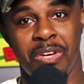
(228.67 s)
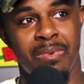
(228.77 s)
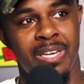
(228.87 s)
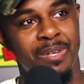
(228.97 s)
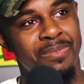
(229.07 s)

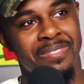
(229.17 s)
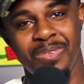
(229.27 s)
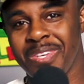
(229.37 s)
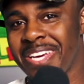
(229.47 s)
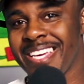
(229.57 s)
I'm like, oh,
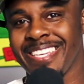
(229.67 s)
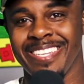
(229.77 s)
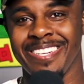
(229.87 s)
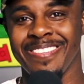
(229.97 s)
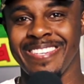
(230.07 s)
okay,
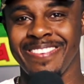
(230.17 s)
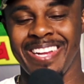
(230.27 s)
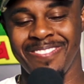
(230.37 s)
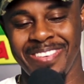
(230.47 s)
you know, whatever that